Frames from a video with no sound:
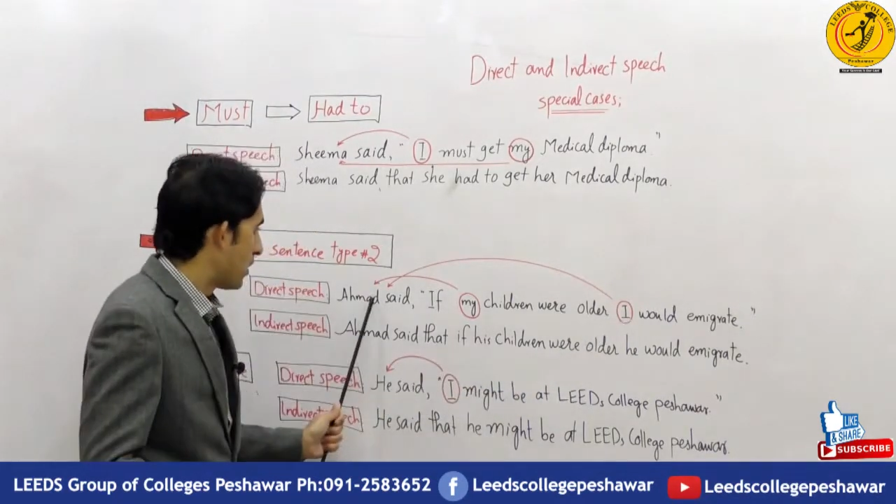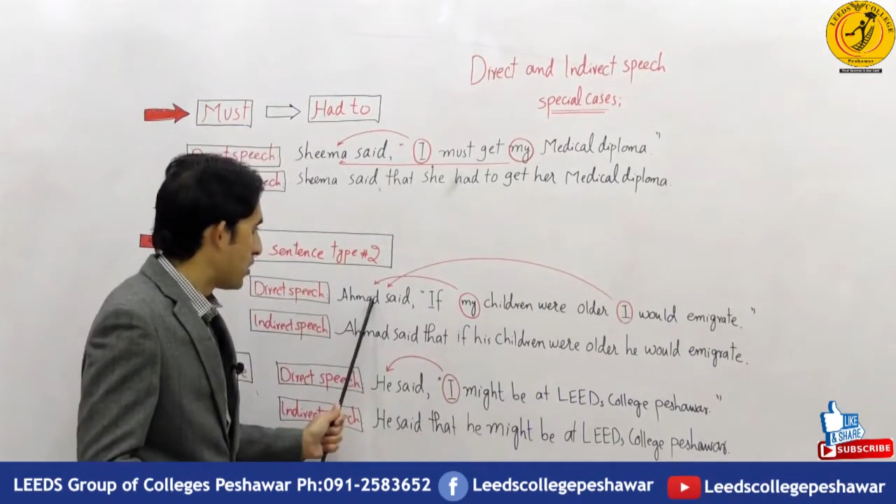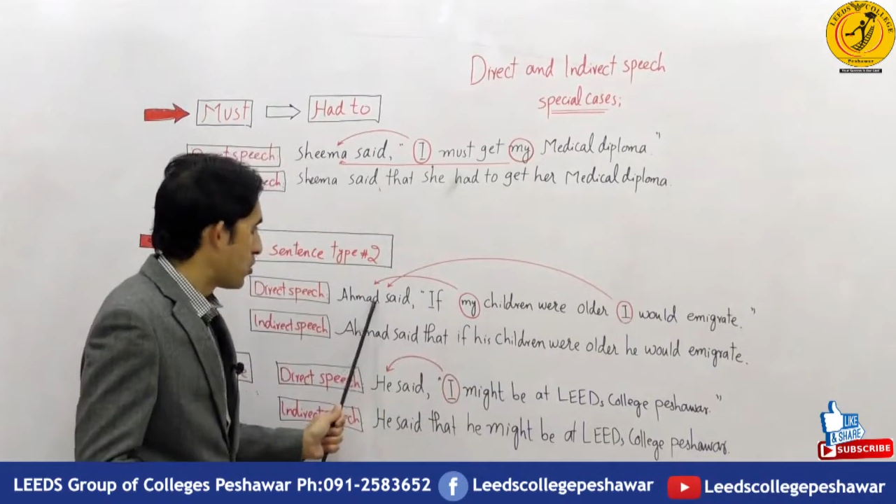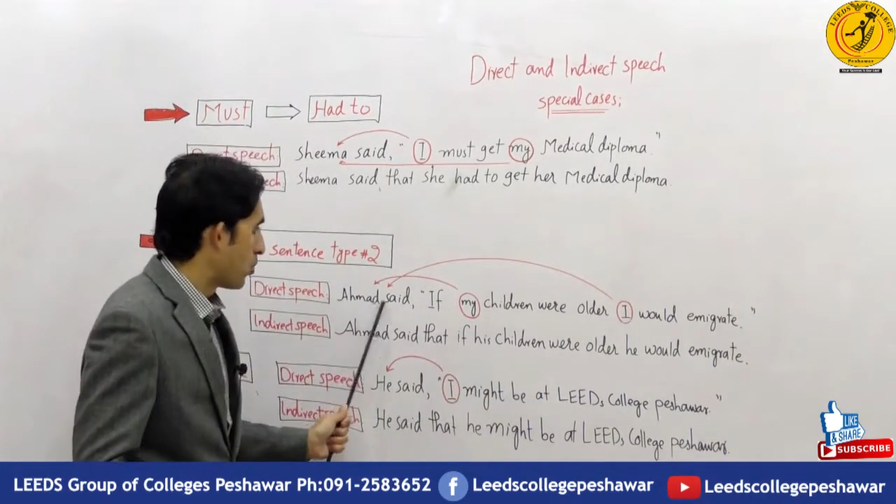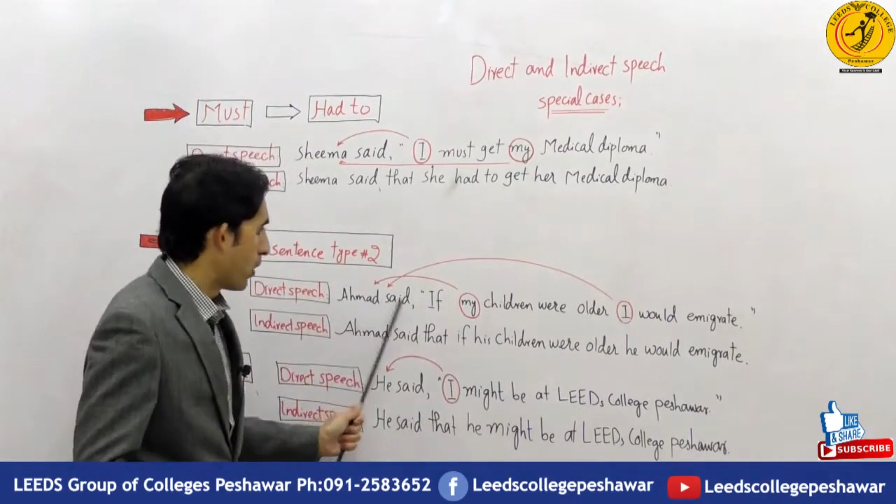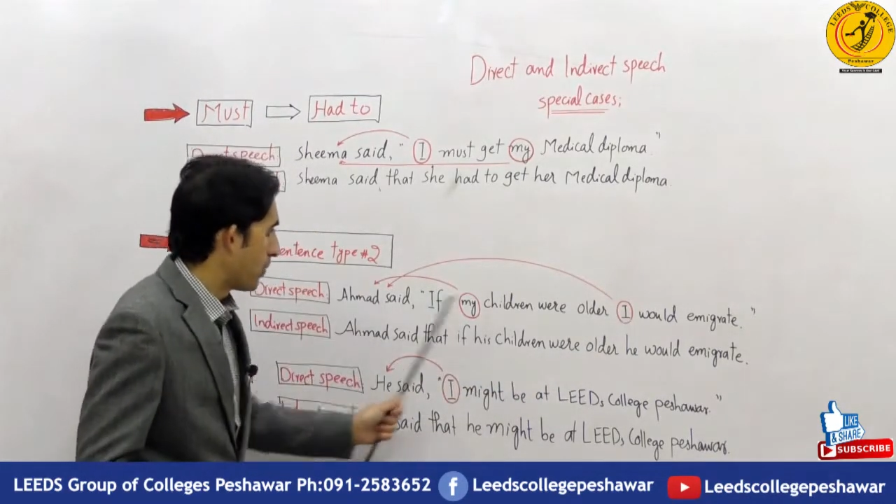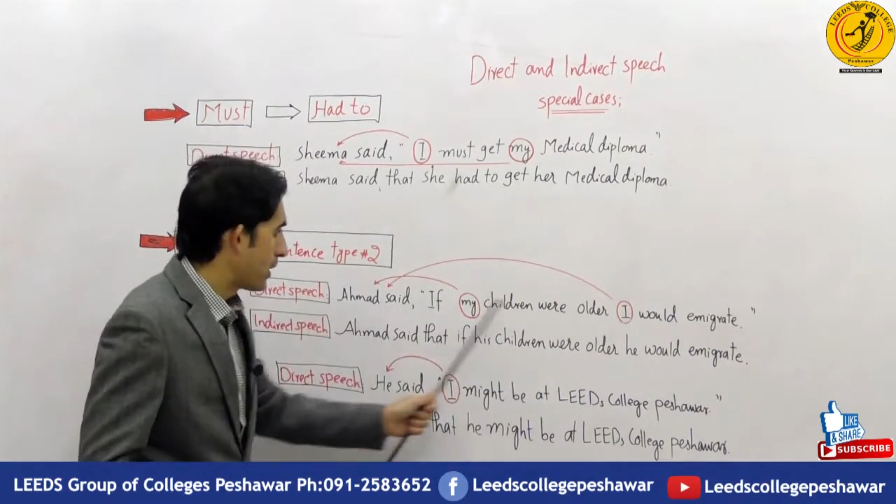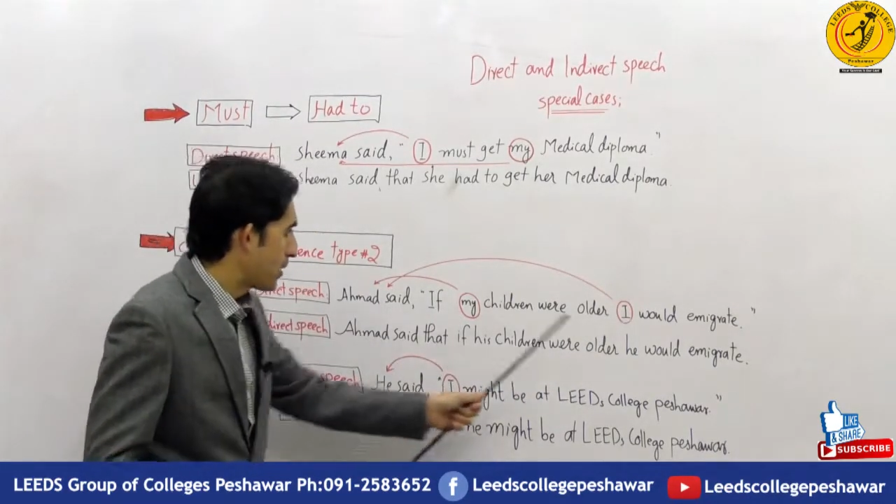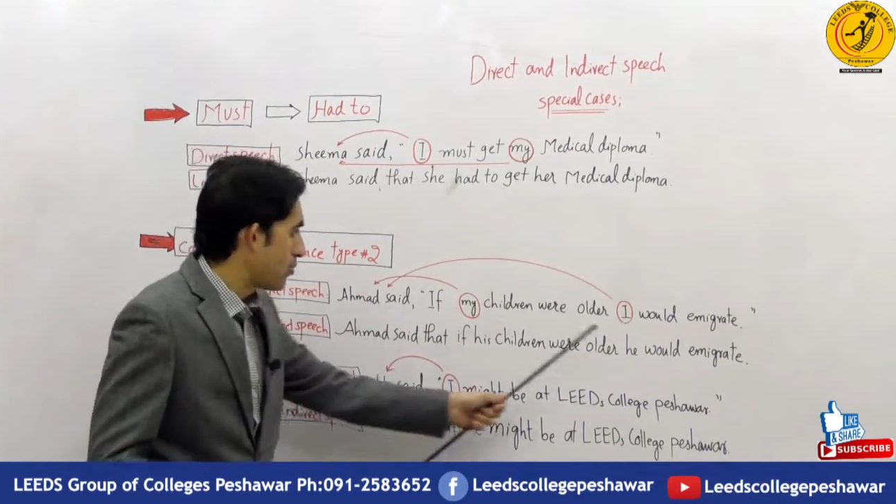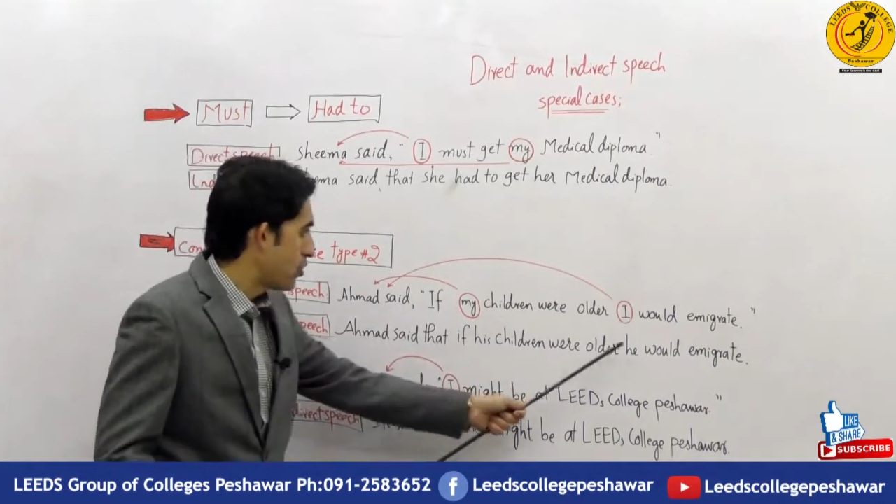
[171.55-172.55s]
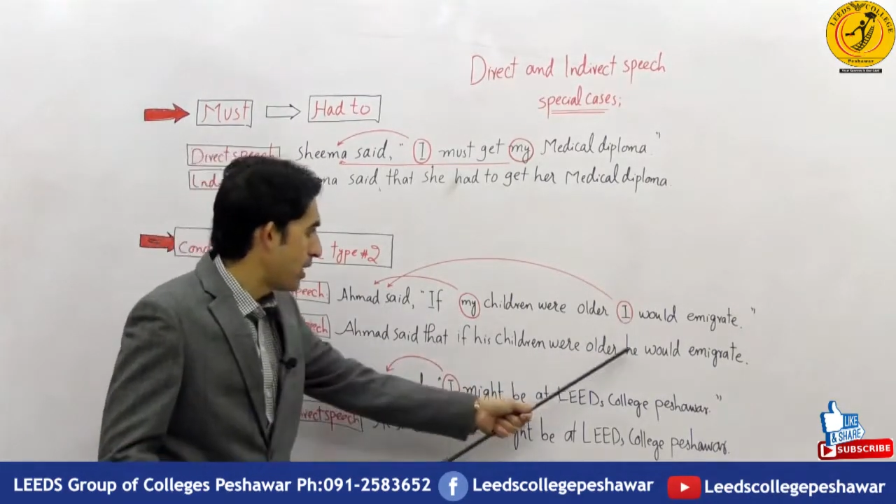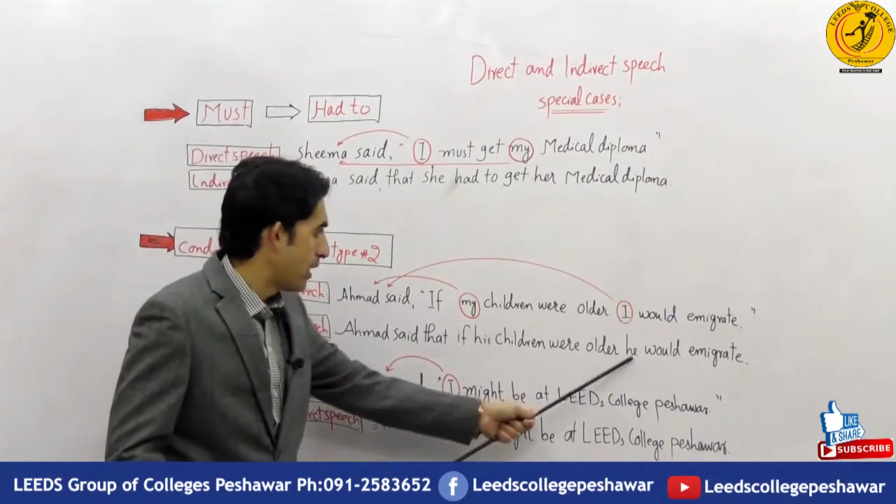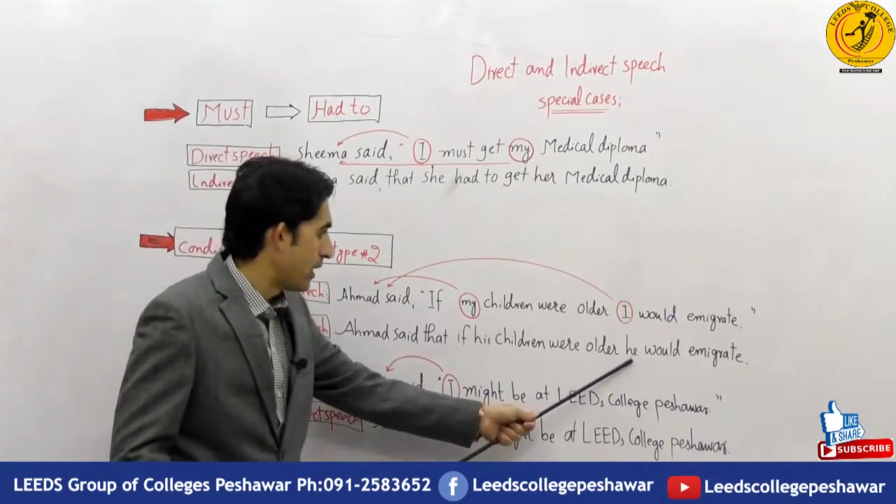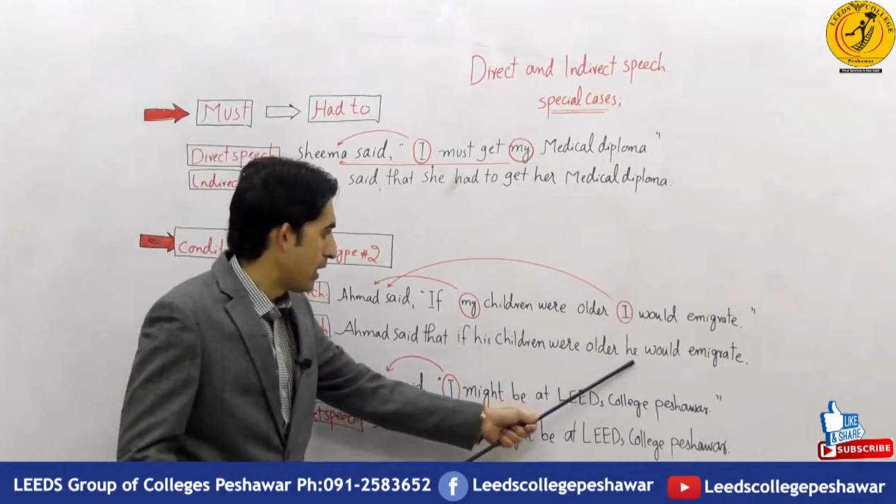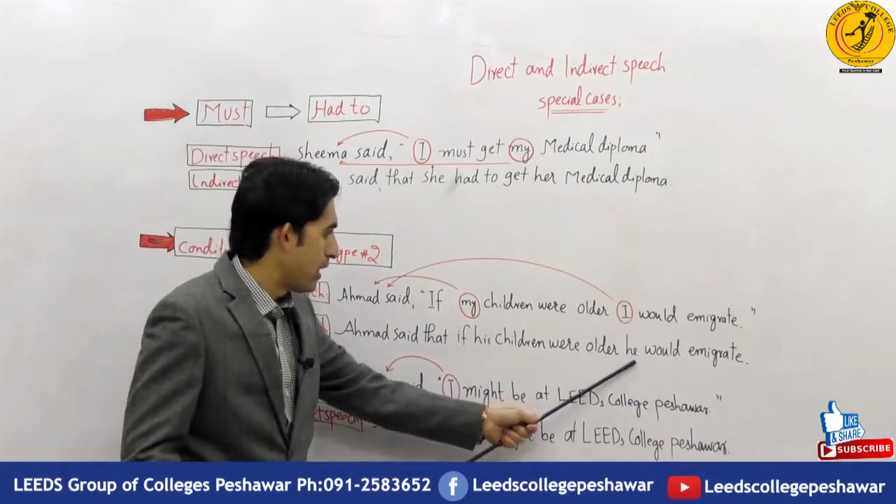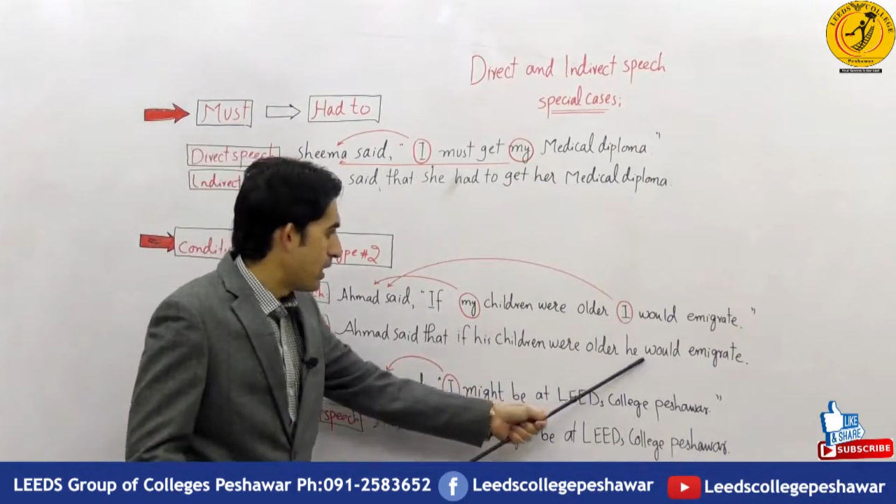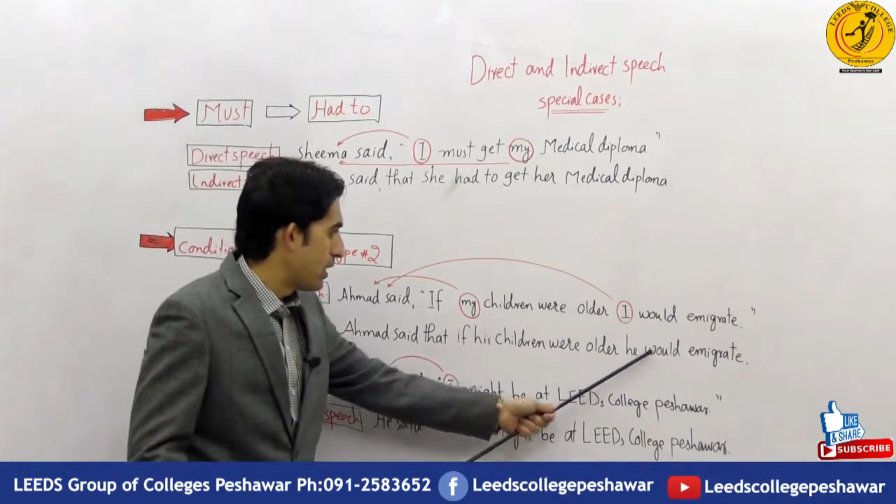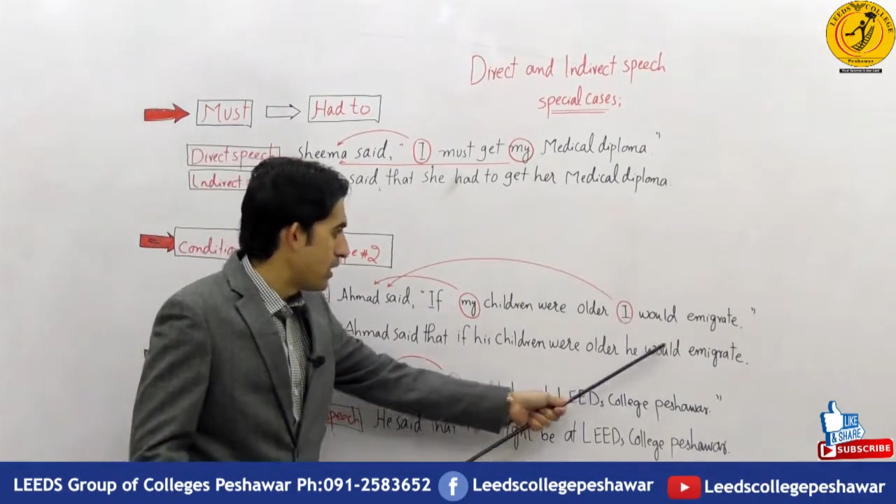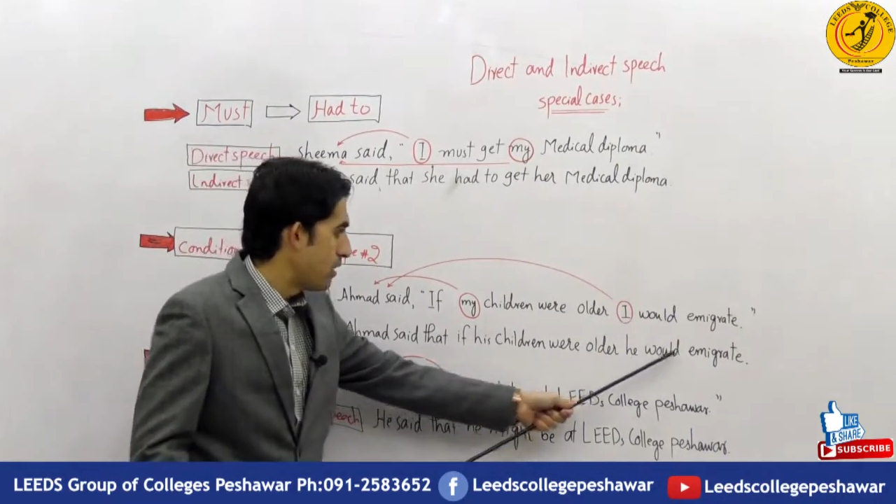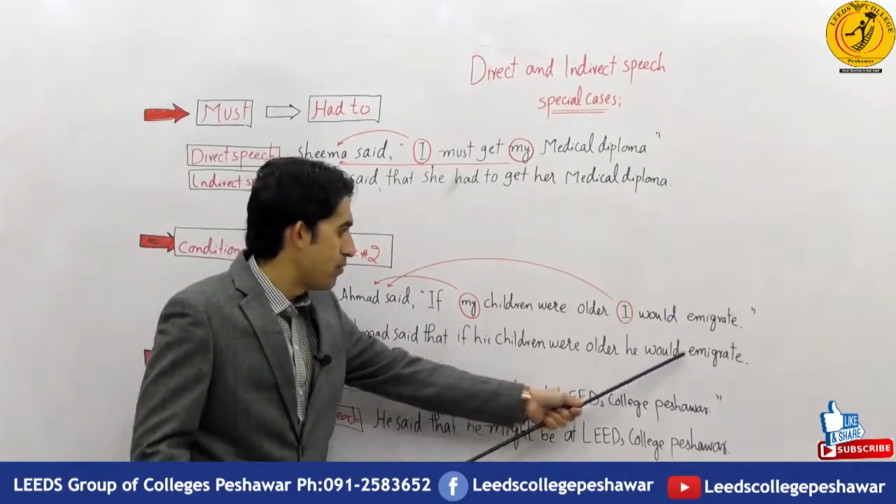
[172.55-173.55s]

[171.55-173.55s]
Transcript: This one becomes he